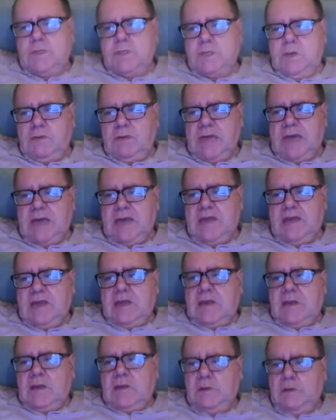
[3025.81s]
So yeah,
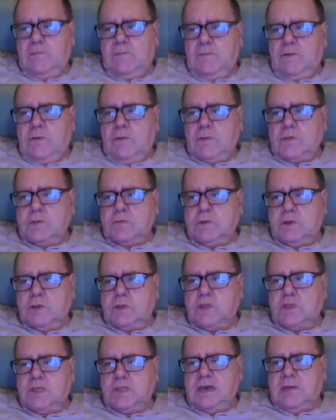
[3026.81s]
looking forward to
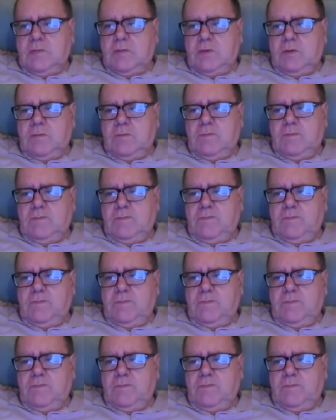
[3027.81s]
watching that one.